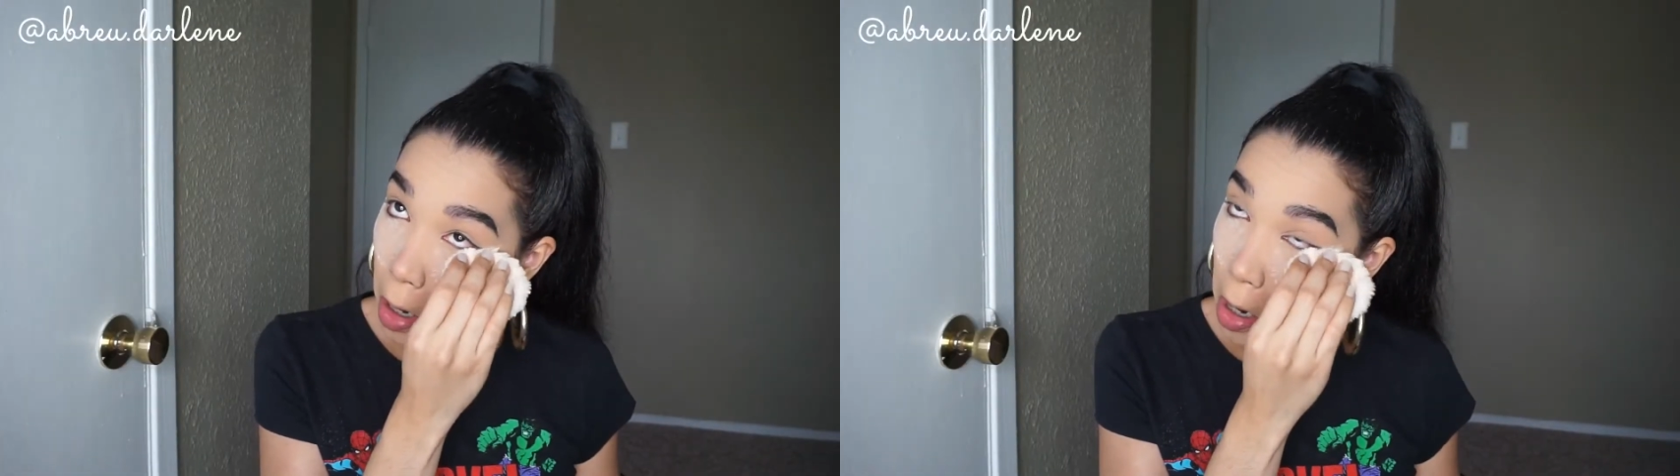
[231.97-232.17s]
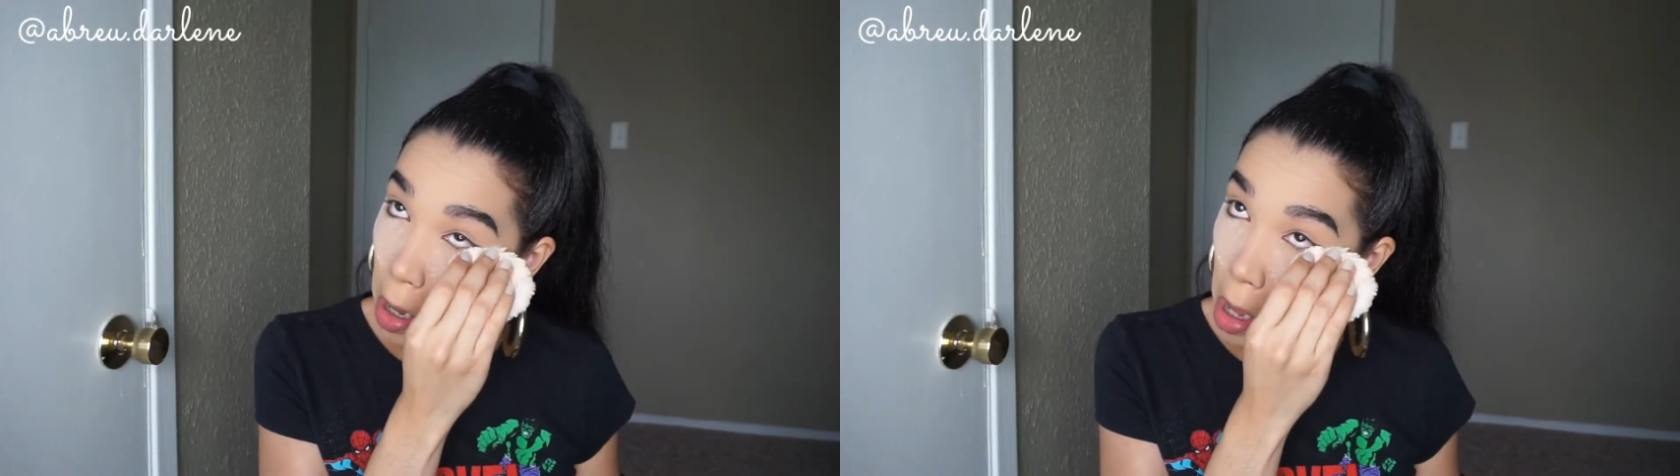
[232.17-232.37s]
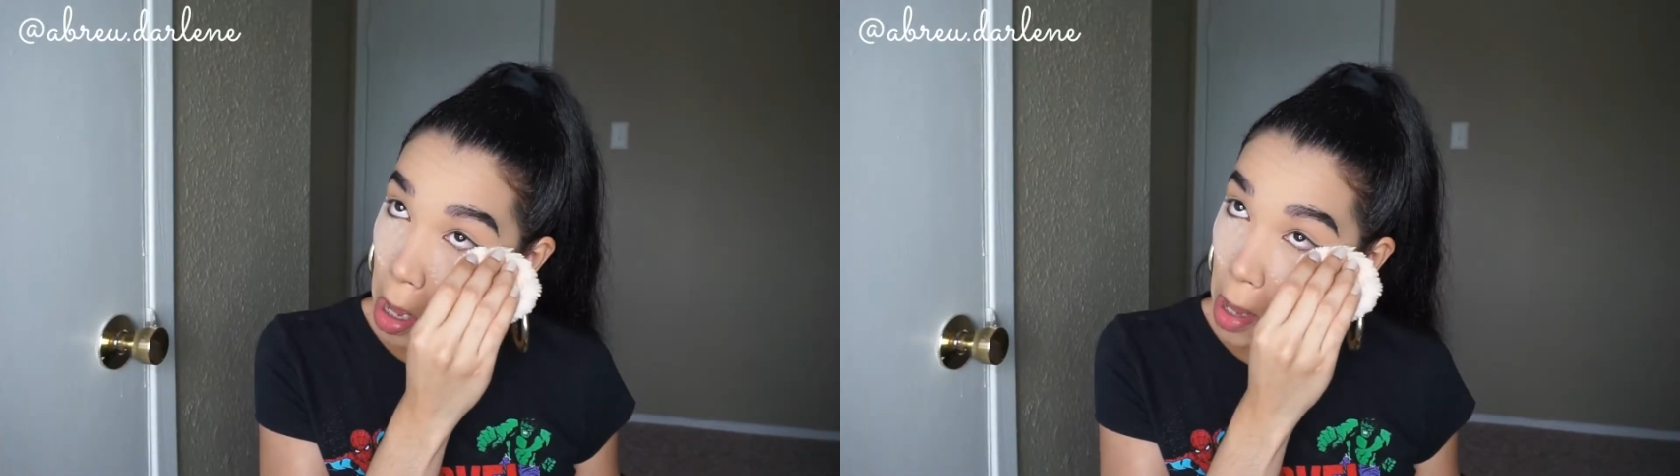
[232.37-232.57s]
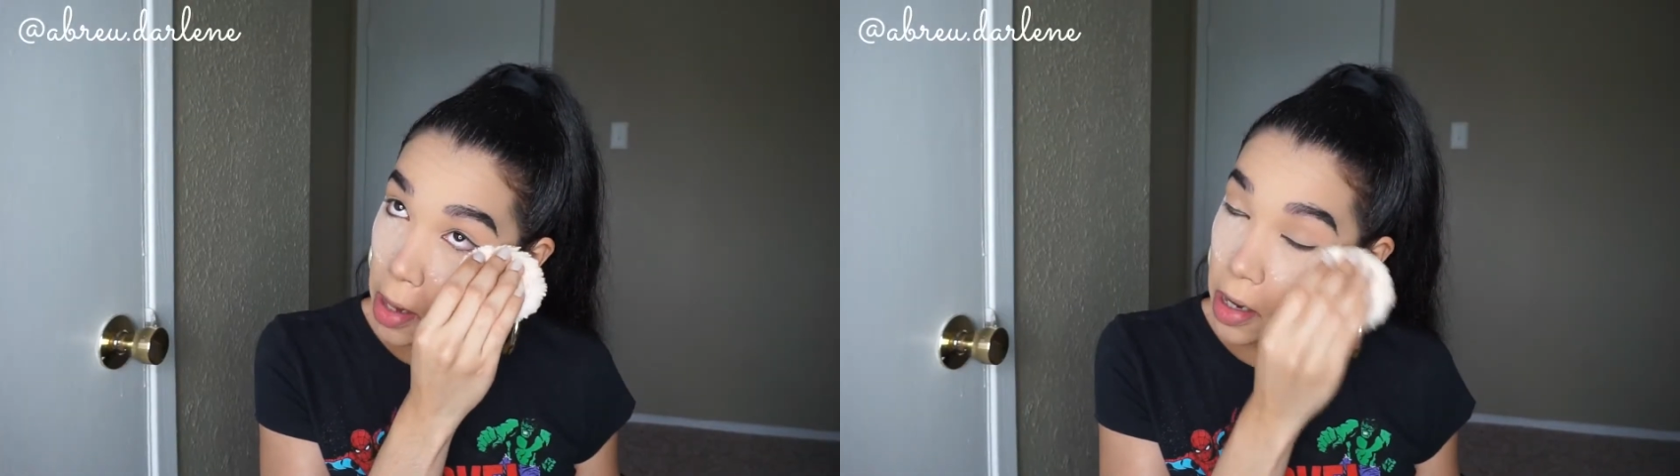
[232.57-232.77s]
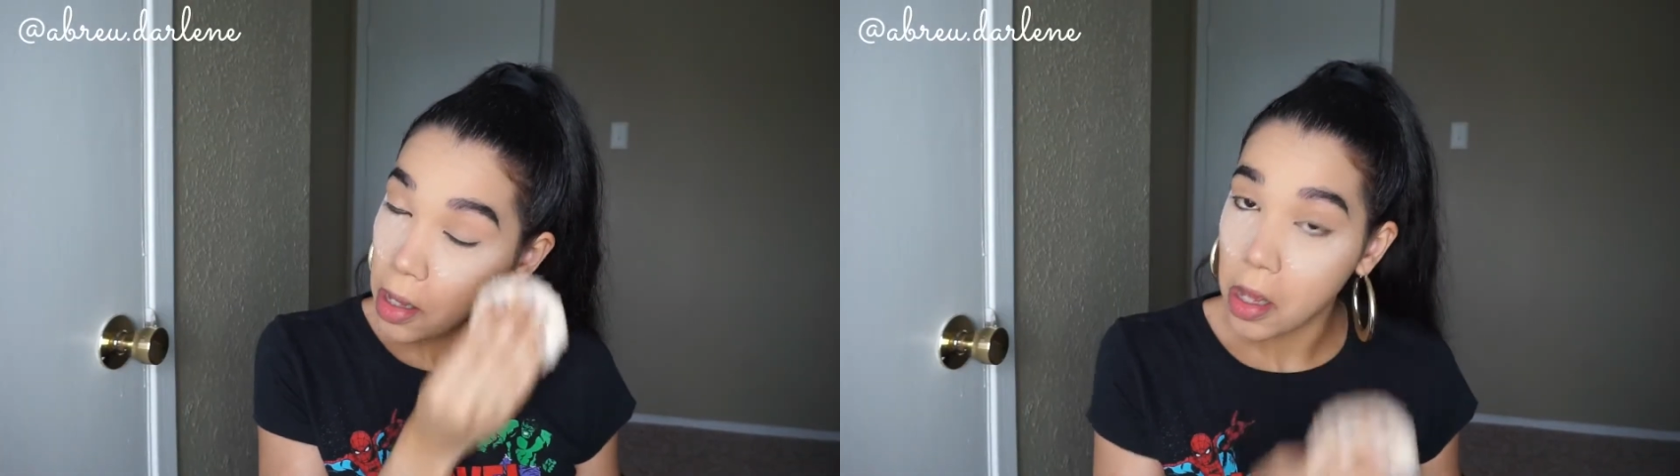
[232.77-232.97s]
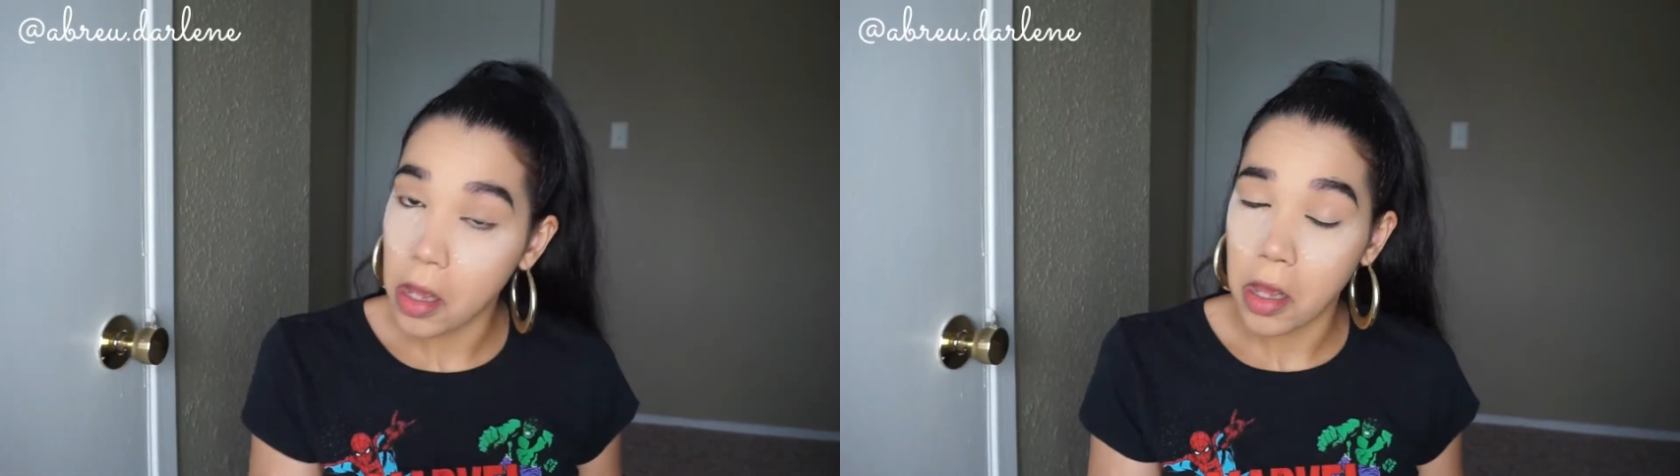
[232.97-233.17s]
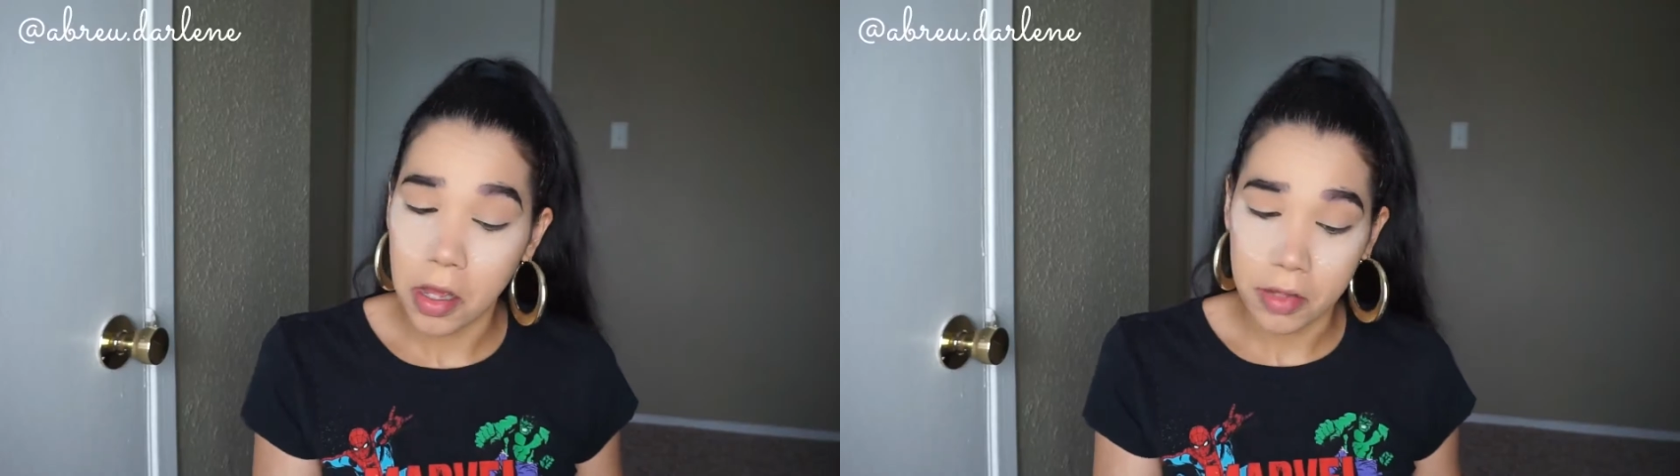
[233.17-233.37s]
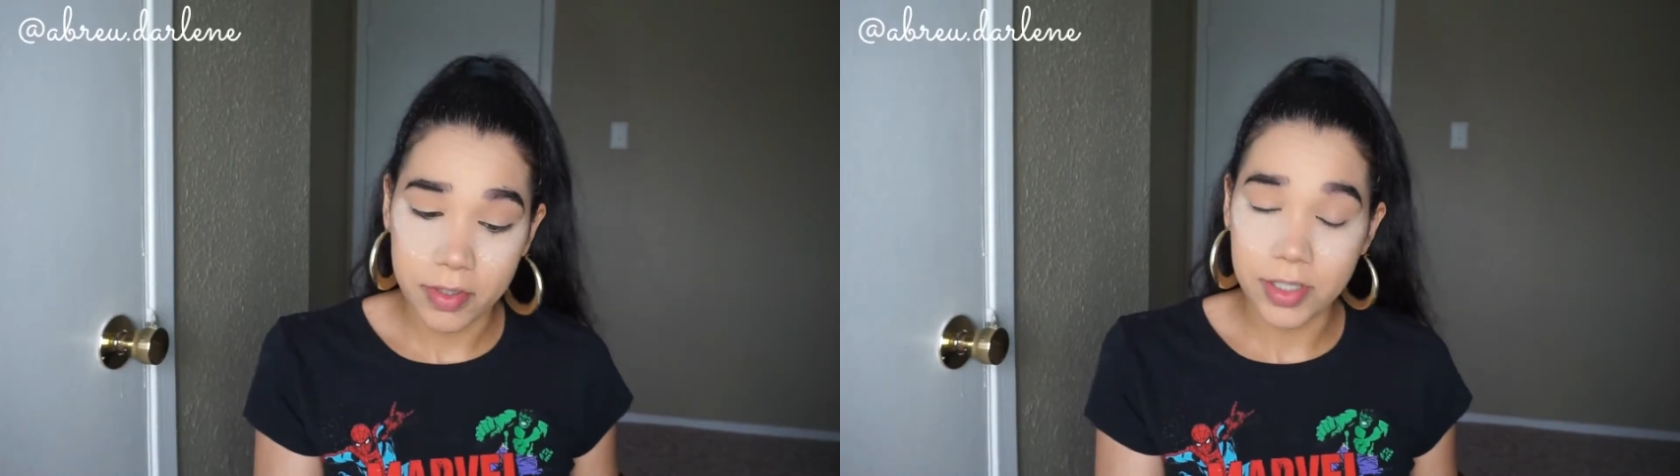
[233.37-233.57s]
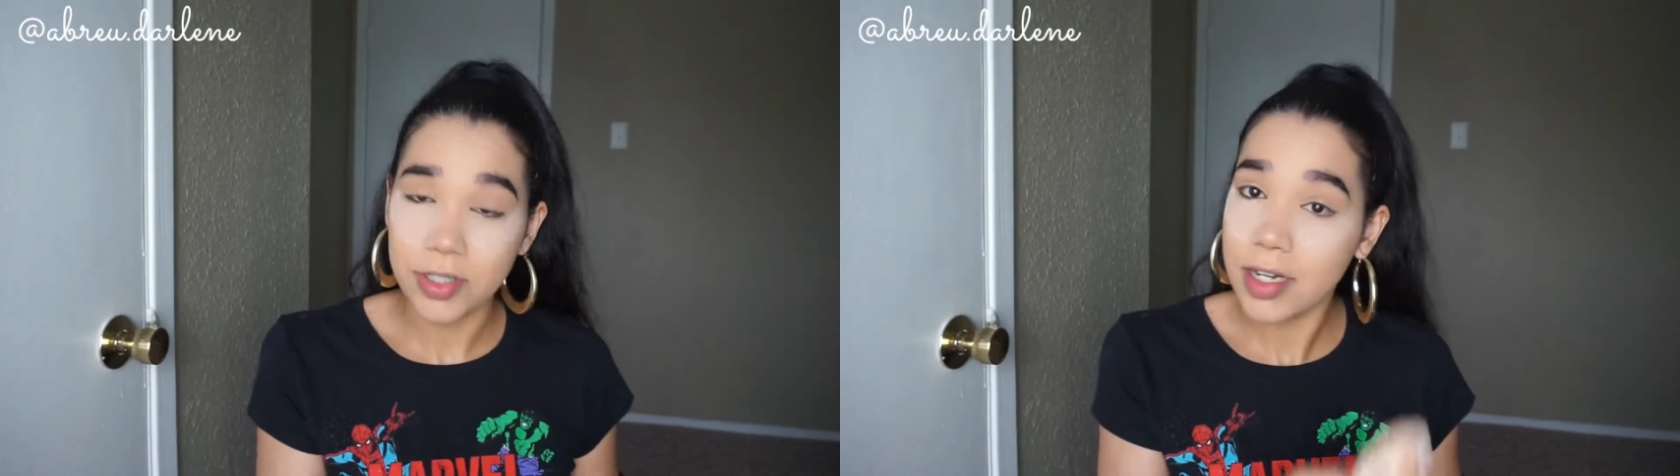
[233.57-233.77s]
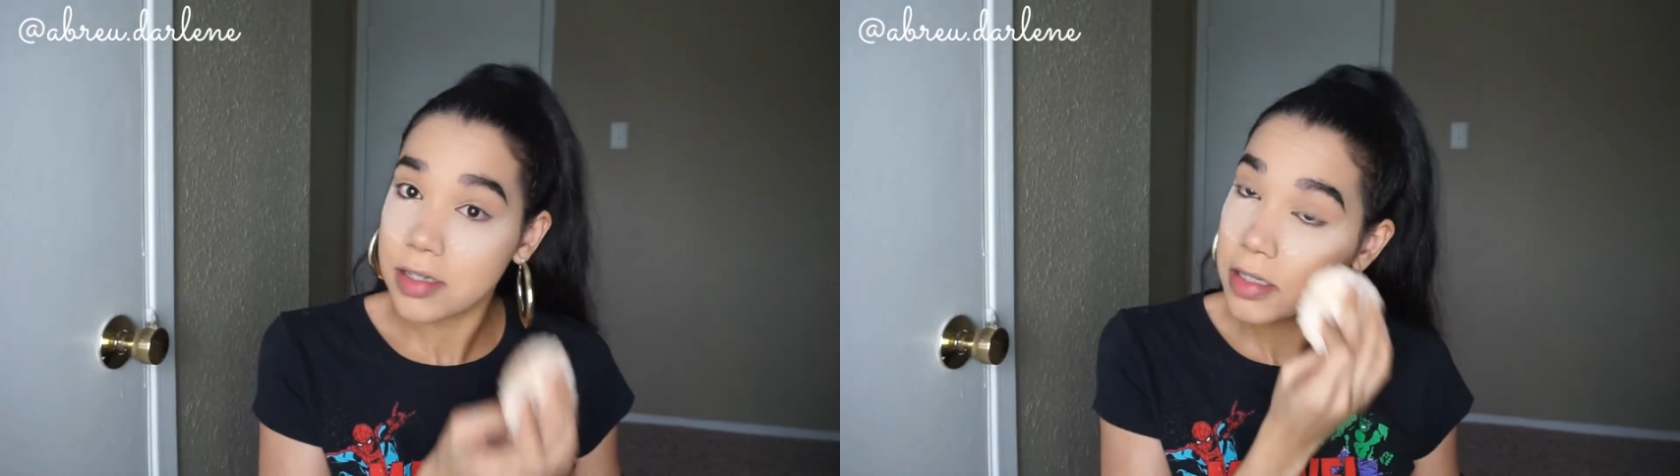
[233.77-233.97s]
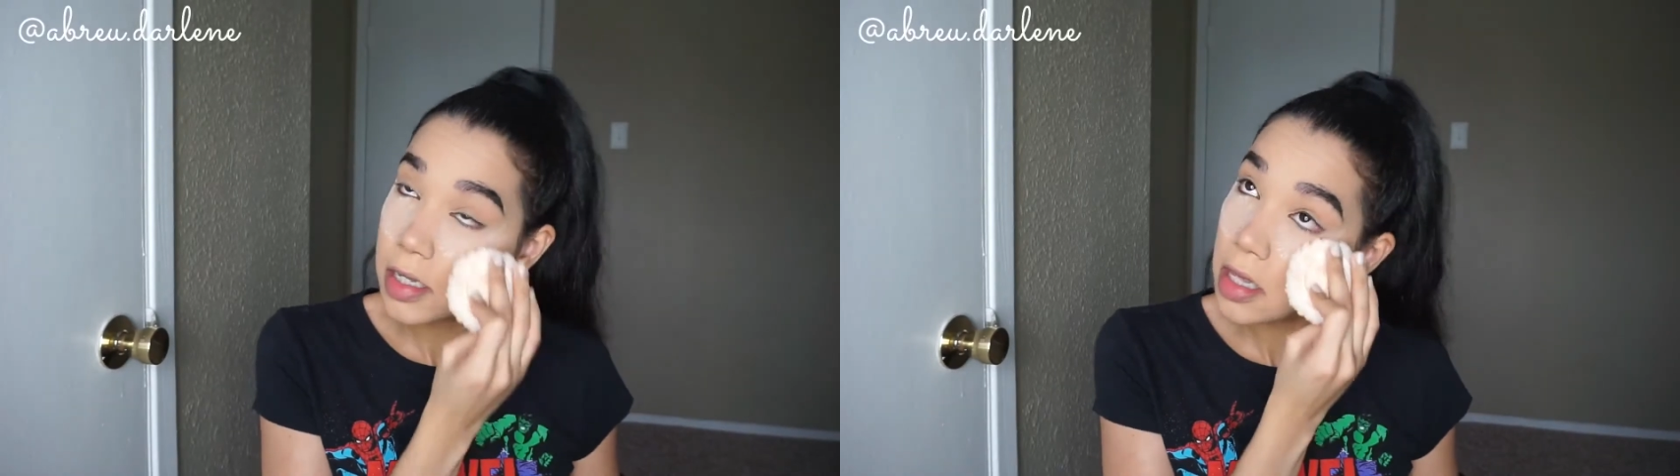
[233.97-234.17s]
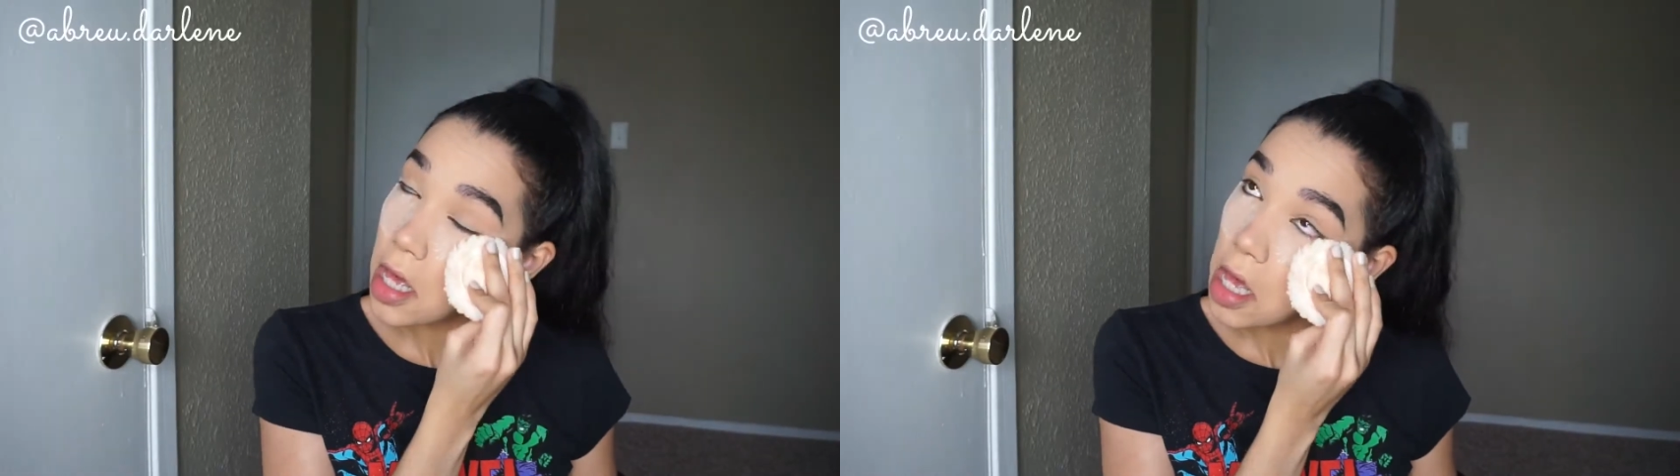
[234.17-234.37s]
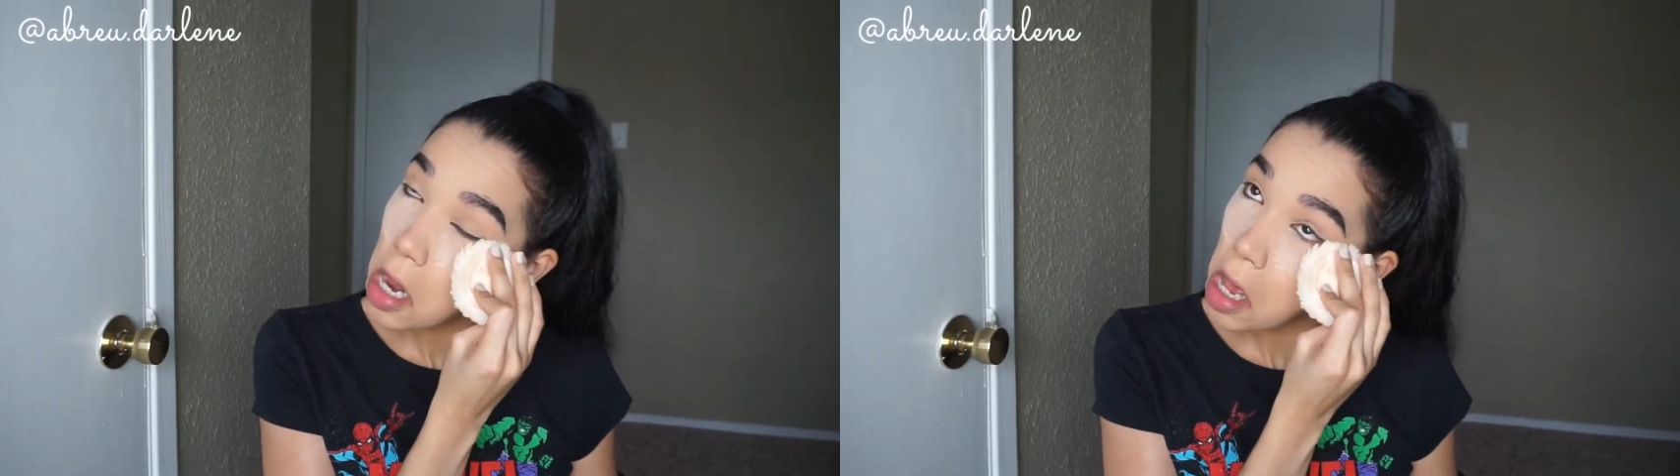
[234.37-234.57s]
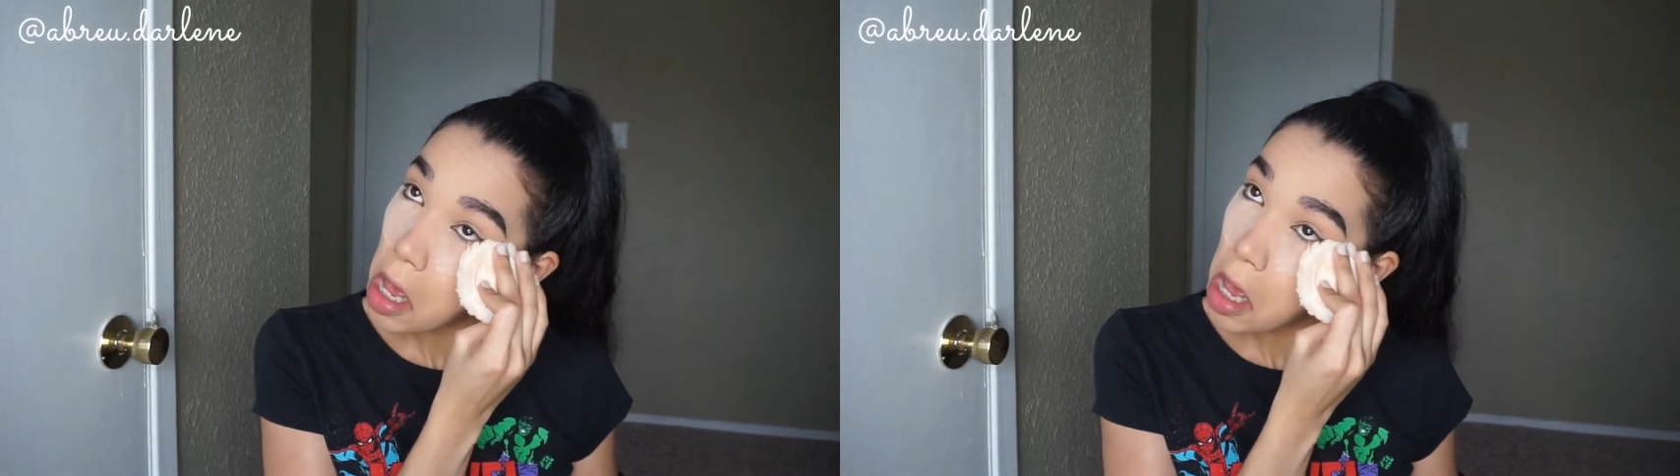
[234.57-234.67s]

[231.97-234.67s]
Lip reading: god. Did you guys see that?